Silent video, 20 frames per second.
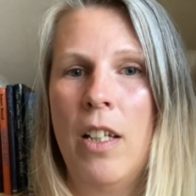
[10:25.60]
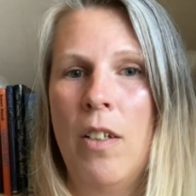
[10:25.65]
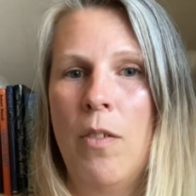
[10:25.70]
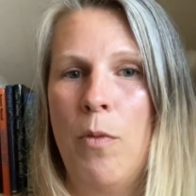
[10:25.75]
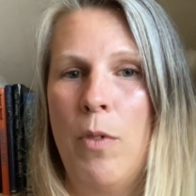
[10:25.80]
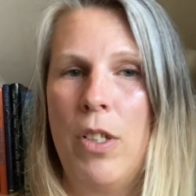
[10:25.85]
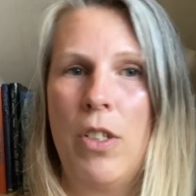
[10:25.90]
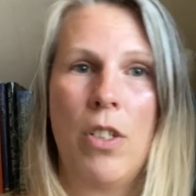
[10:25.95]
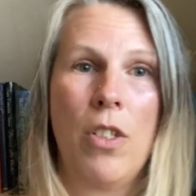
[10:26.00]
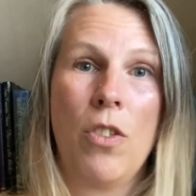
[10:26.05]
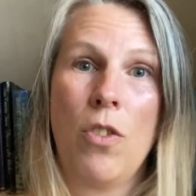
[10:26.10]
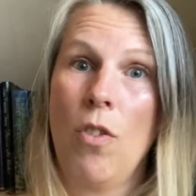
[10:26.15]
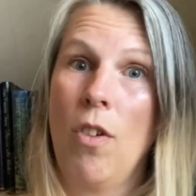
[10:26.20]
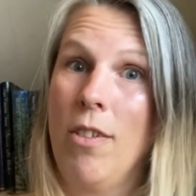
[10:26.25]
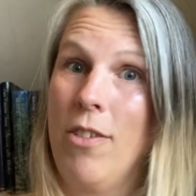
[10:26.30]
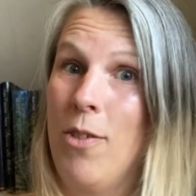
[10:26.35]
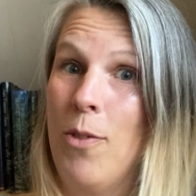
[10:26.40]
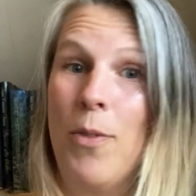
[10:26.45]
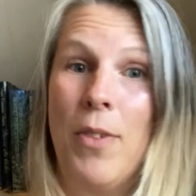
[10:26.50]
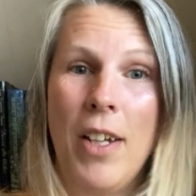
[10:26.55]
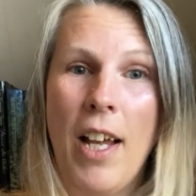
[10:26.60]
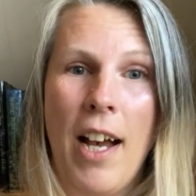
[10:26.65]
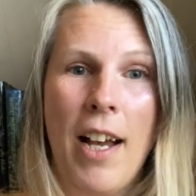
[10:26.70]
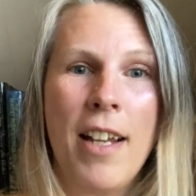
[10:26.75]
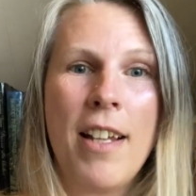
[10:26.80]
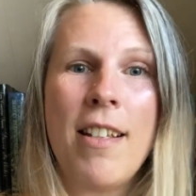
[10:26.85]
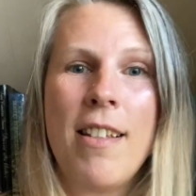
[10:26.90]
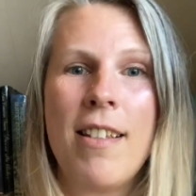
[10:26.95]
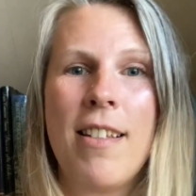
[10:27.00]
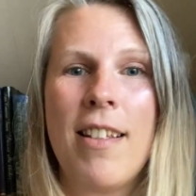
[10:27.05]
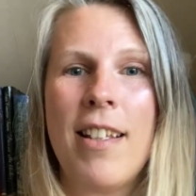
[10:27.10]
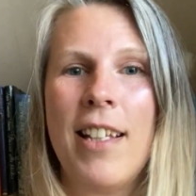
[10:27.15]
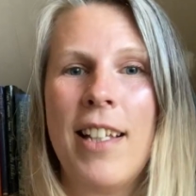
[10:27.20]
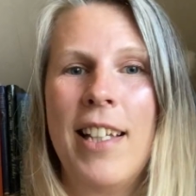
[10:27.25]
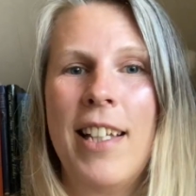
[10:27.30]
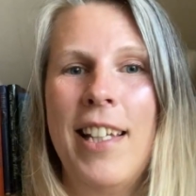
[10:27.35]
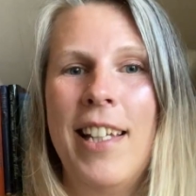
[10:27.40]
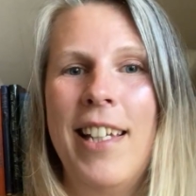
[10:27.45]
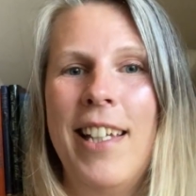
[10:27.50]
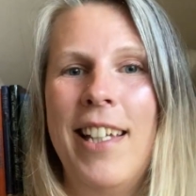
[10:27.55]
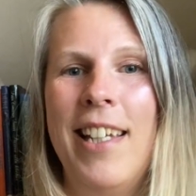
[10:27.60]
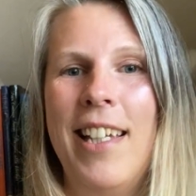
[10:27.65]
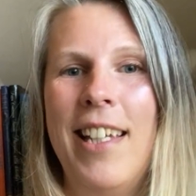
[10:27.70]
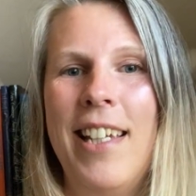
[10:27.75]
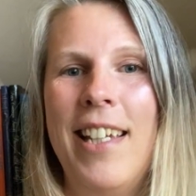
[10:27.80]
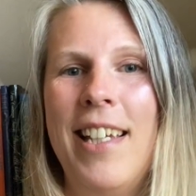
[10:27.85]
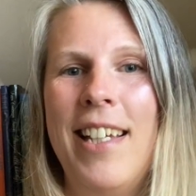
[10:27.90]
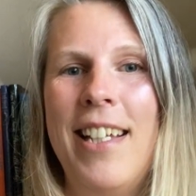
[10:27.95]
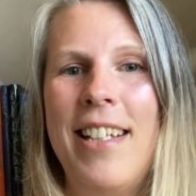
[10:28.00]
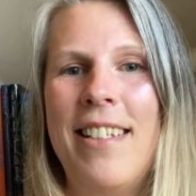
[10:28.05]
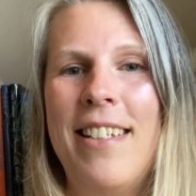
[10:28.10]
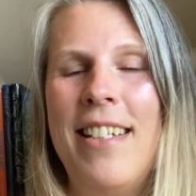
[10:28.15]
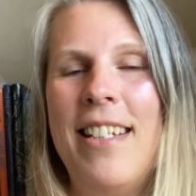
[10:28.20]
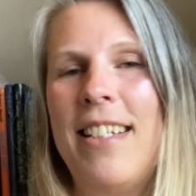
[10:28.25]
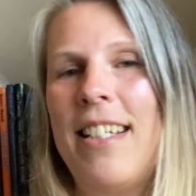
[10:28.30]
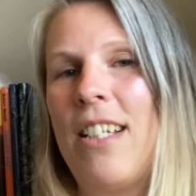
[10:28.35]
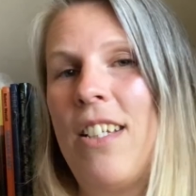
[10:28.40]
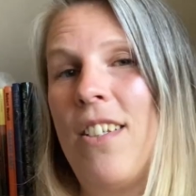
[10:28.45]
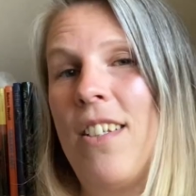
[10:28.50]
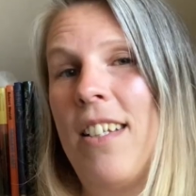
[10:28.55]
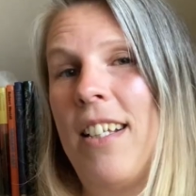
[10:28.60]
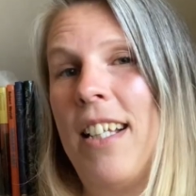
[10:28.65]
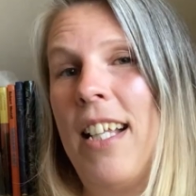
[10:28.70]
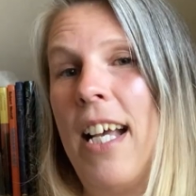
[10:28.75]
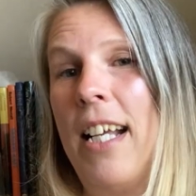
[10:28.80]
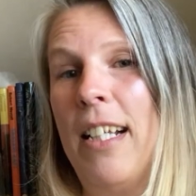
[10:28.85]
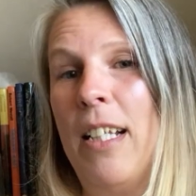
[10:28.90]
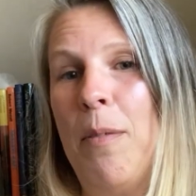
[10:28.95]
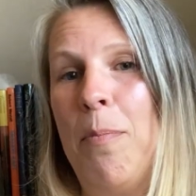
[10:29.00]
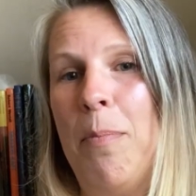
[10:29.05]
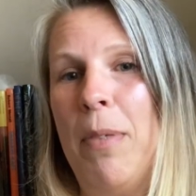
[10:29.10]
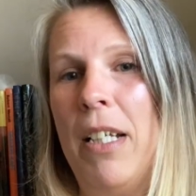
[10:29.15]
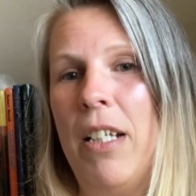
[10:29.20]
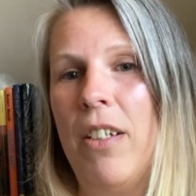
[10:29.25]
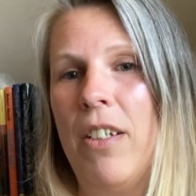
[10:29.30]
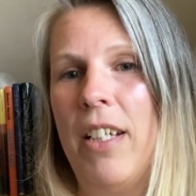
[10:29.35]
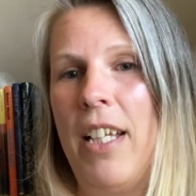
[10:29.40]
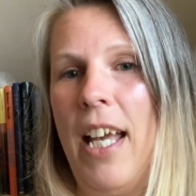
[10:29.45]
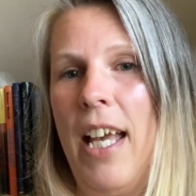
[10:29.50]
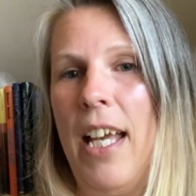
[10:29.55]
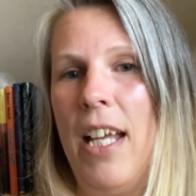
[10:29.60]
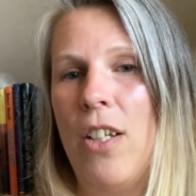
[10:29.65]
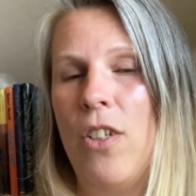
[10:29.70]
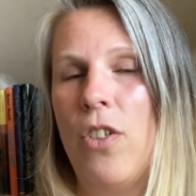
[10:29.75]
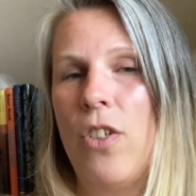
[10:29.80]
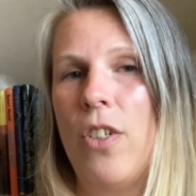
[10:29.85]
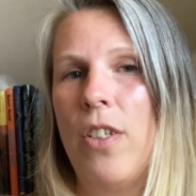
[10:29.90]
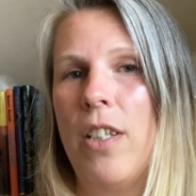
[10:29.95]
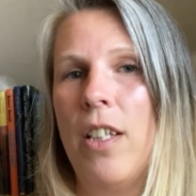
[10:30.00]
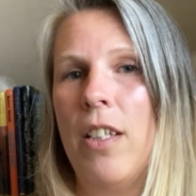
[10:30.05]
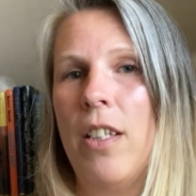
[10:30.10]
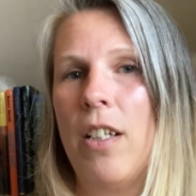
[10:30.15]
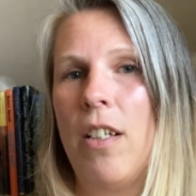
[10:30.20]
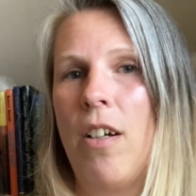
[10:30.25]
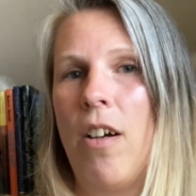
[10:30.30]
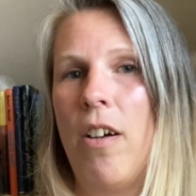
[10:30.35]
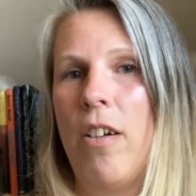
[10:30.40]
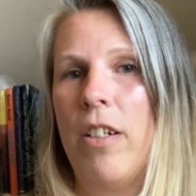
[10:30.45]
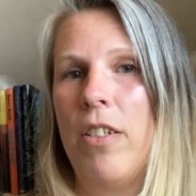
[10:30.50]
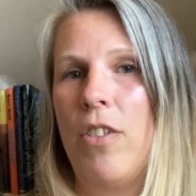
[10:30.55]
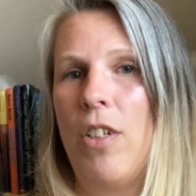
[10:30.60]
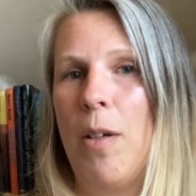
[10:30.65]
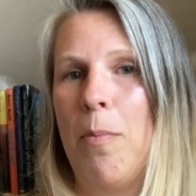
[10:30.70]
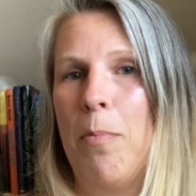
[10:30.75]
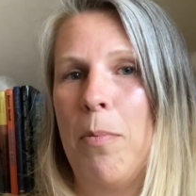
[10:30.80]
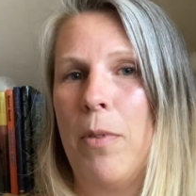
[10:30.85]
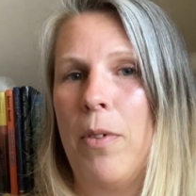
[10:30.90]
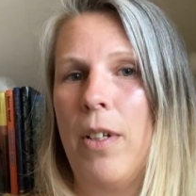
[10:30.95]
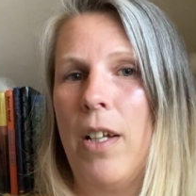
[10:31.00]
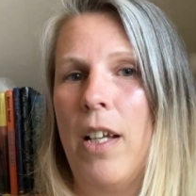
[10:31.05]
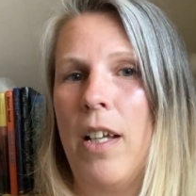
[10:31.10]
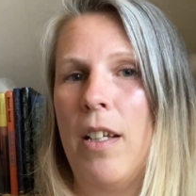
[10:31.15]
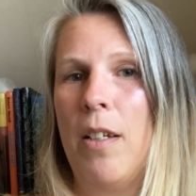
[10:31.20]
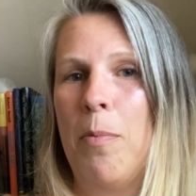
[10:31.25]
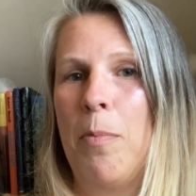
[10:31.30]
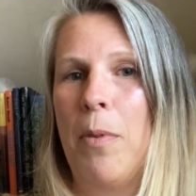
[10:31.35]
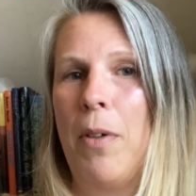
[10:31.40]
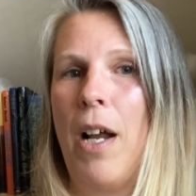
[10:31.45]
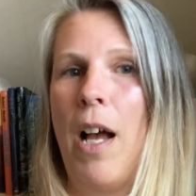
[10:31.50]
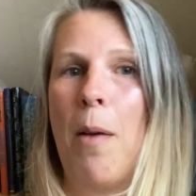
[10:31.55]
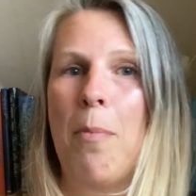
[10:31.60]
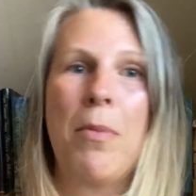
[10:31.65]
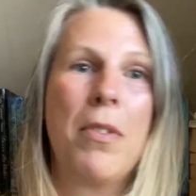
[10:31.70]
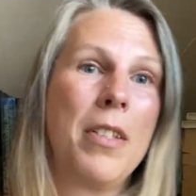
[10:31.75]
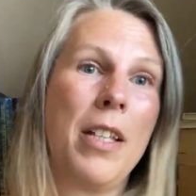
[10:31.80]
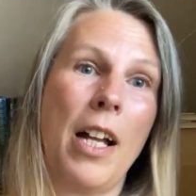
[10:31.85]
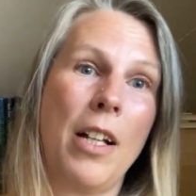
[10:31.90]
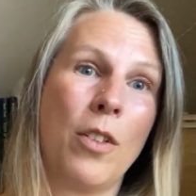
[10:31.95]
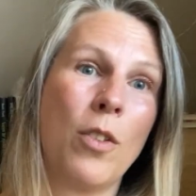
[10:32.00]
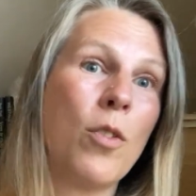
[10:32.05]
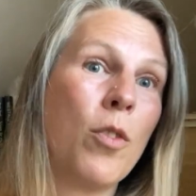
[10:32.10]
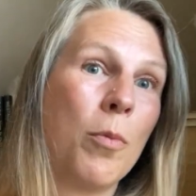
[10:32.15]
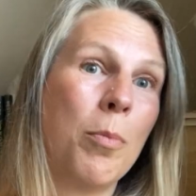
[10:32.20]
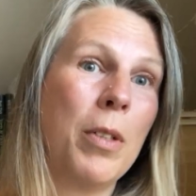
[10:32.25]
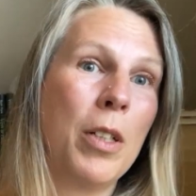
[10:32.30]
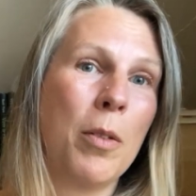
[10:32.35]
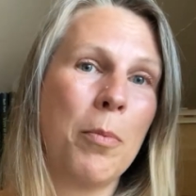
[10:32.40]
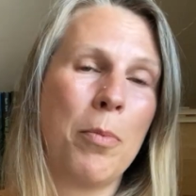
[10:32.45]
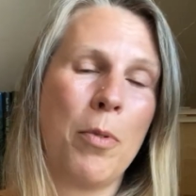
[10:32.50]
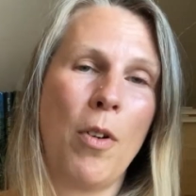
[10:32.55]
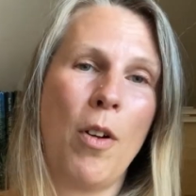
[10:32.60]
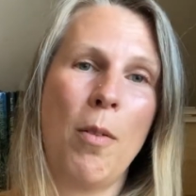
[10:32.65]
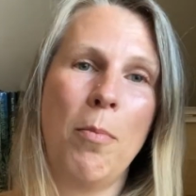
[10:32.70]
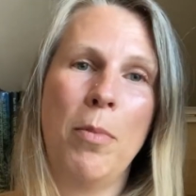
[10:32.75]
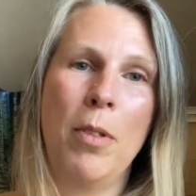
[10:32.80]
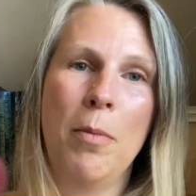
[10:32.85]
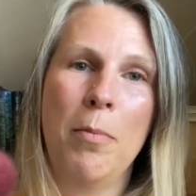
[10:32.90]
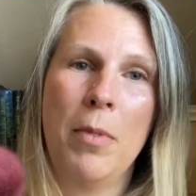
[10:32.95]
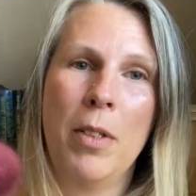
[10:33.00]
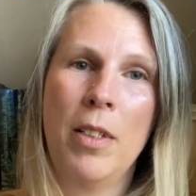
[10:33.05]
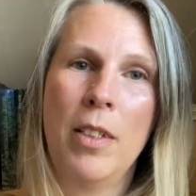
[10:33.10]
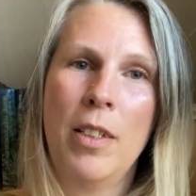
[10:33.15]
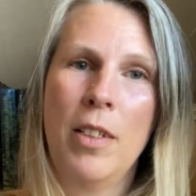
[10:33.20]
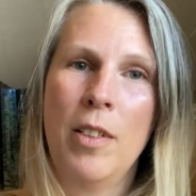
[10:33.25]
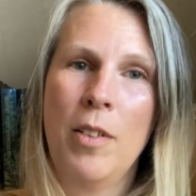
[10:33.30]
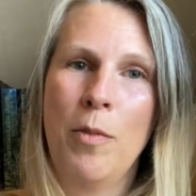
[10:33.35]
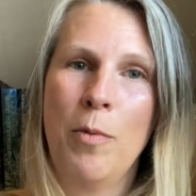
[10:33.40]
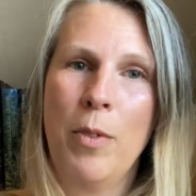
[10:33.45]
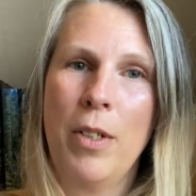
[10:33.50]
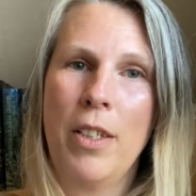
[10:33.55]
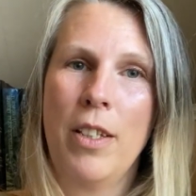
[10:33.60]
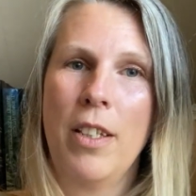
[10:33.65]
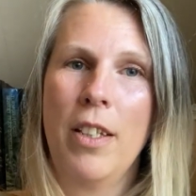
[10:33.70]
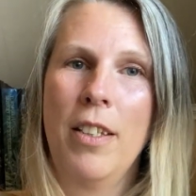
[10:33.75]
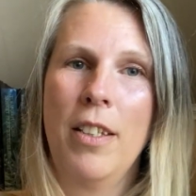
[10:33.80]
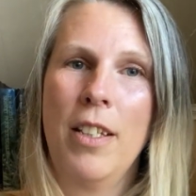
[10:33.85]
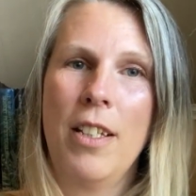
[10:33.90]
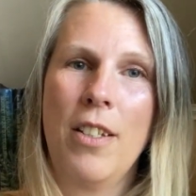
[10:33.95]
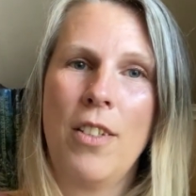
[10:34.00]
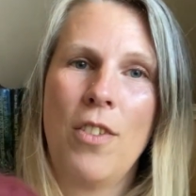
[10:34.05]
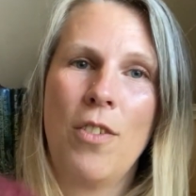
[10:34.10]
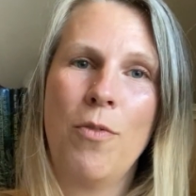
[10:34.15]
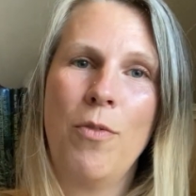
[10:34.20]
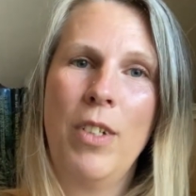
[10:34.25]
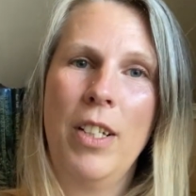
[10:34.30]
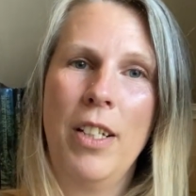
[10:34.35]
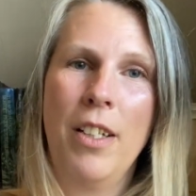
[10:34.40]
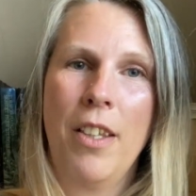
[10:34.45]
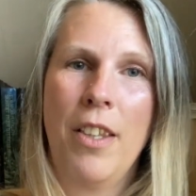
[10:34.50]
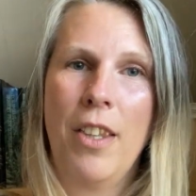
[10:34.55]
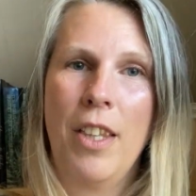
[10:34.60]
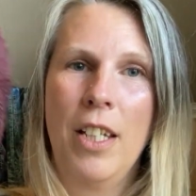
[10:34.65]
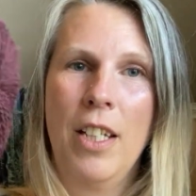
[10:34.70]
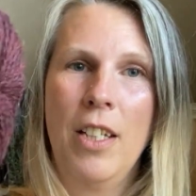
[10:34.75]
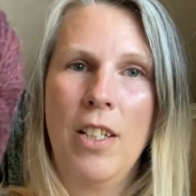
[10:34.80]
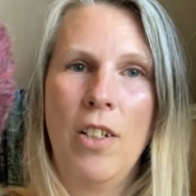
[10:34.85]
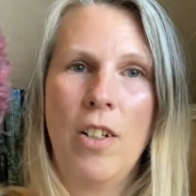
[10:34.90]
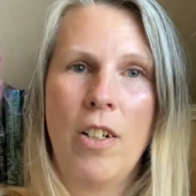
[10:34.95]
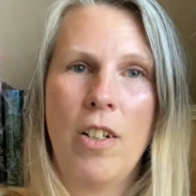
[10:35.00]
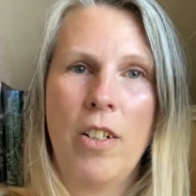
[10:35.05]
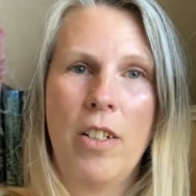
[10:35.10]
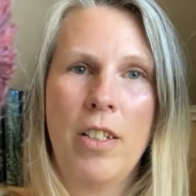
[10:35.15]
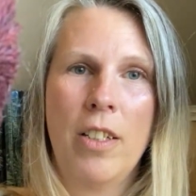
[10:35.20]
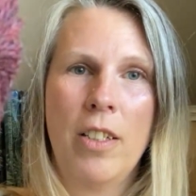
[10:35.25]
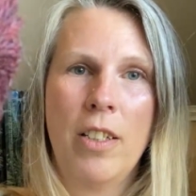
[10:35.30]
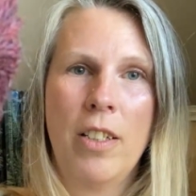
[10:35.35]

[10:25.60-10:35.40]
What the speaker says: which is also nice. It's knit at a slightly bigger gauge than the Cara jumper, and perhaps that could be a problem with this really thin yarn.